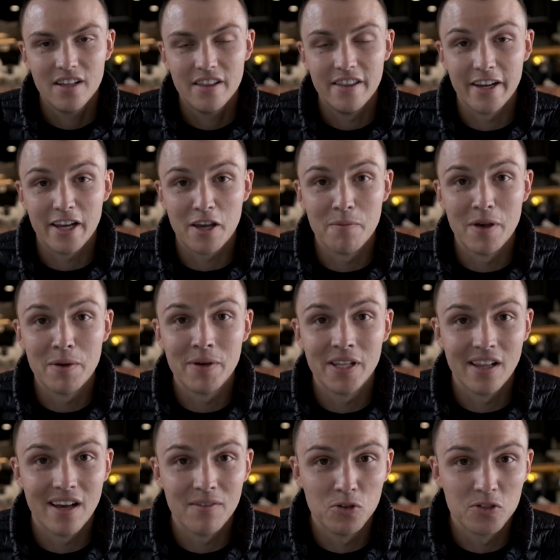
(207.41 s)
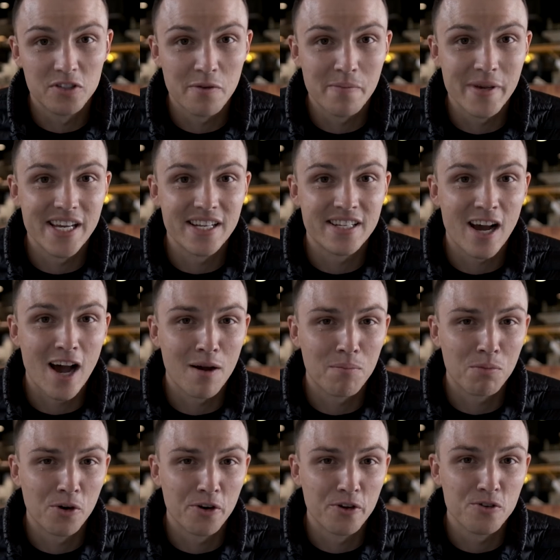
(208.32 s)
The commitment level to be a
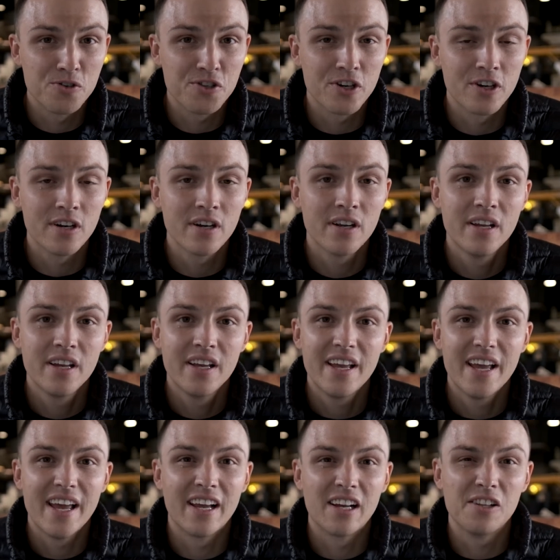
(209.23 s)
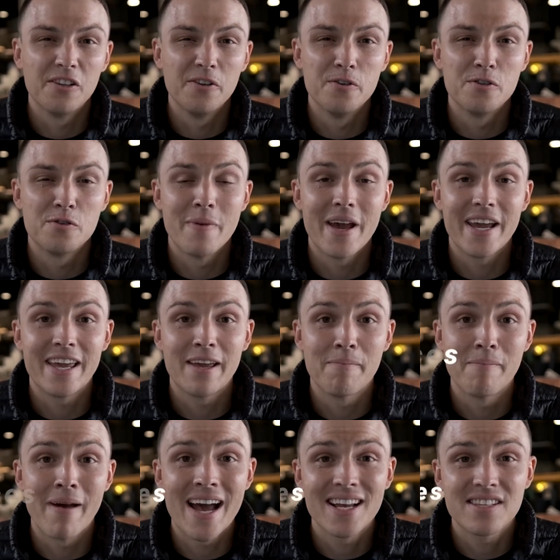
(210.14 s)
top producer includes
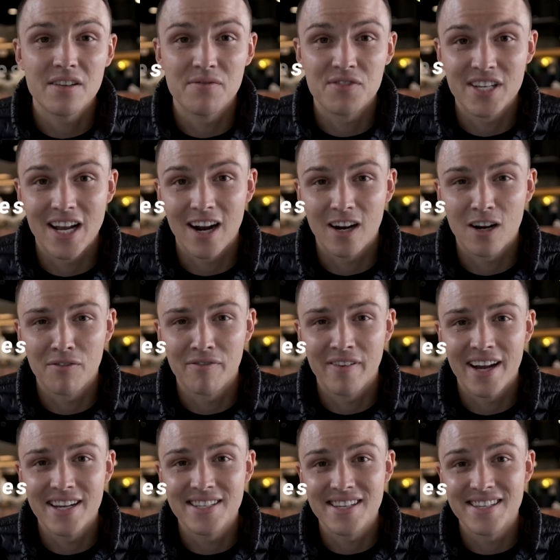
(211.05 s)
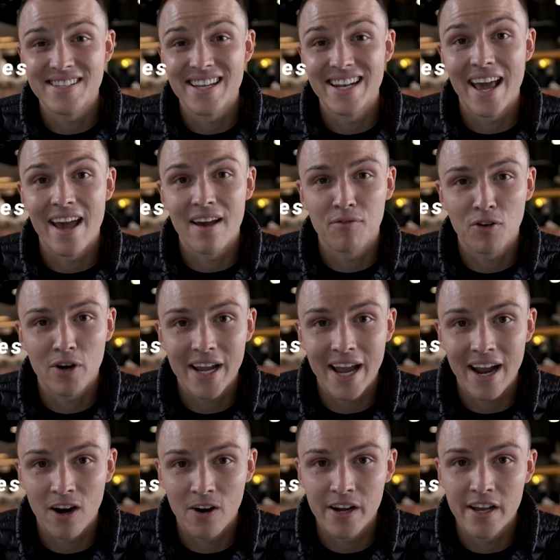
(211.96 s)
making massive sacrifices in every
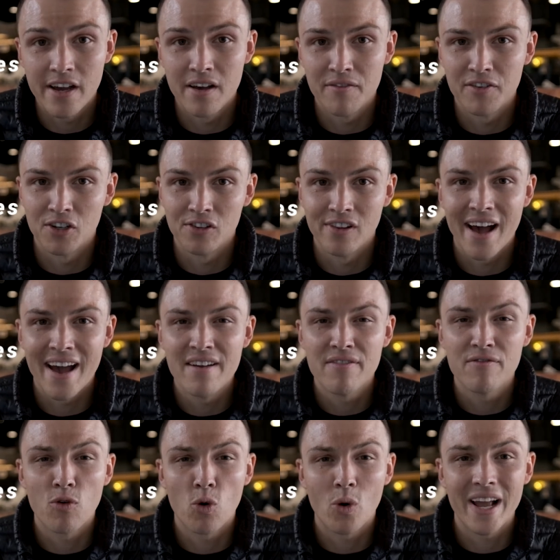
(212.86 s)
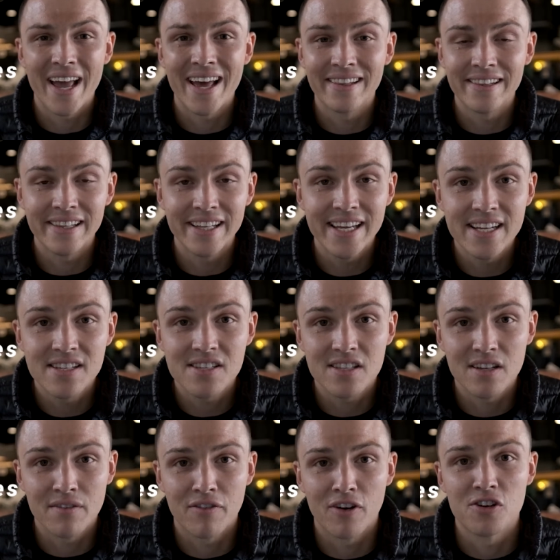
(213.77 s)
area of your life for at
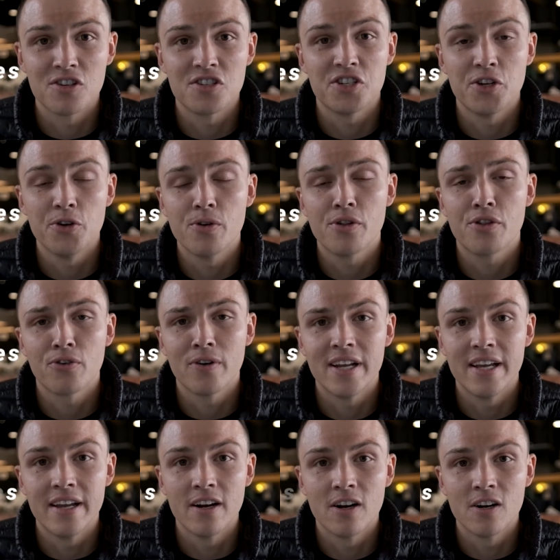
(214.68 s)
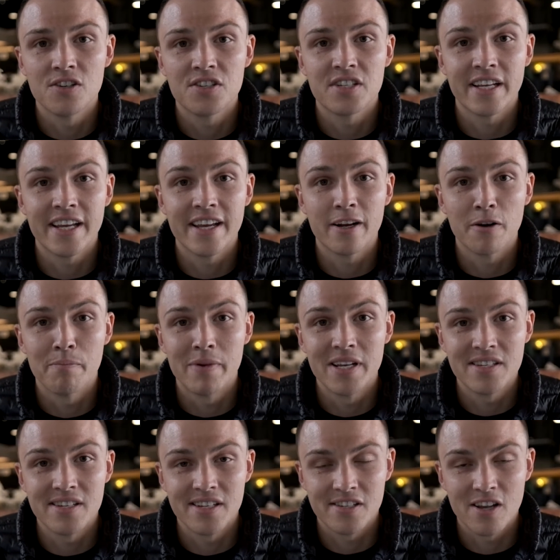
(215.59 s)
least the first 2 to 3 years to get your
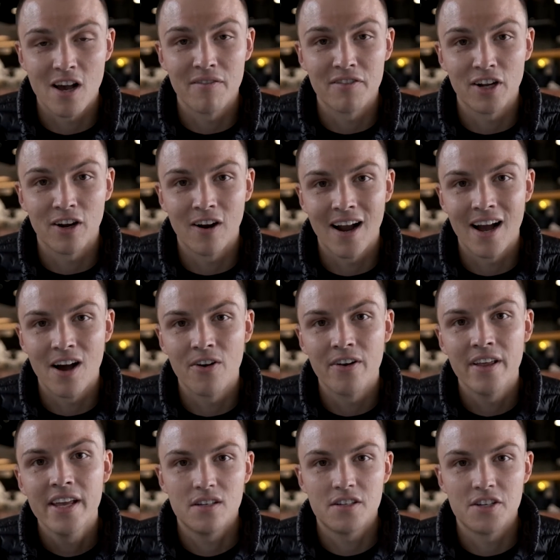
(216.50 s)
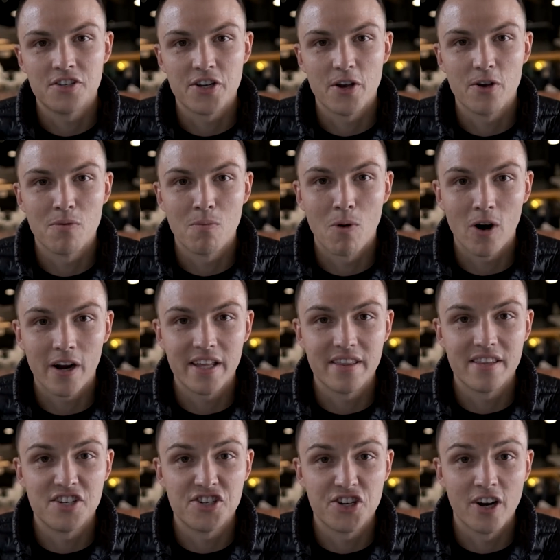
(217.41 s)
business off the ground, to show the market
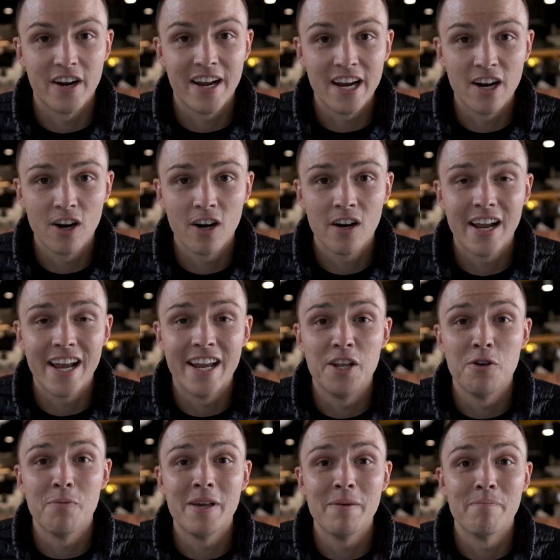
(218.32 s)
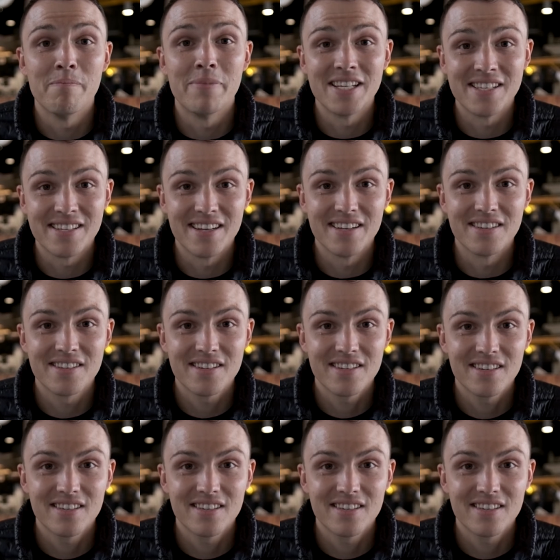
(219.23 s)
that you're here and you mean business.